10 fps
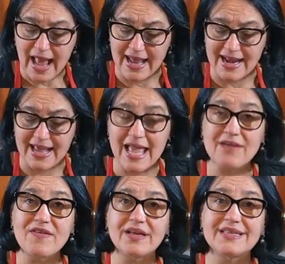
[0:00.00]
And I
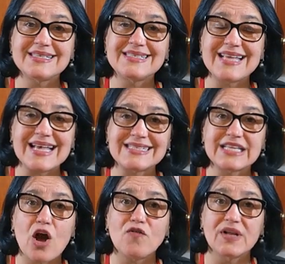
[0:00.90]
have the zest
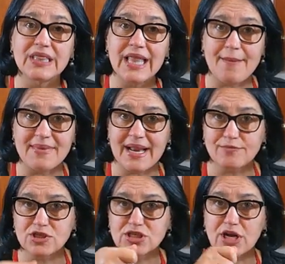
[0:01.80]
of a lemon.
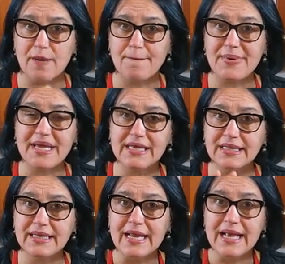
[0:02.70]
I'm just gonna
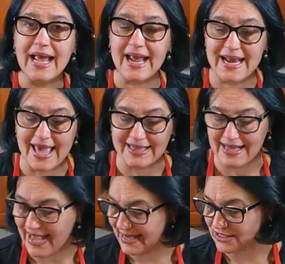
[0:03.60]
peel it and add,
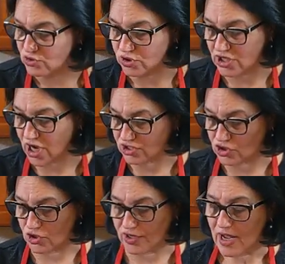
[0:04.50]
add it to the
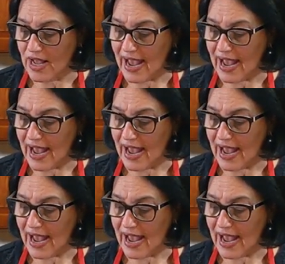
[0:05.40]
custard.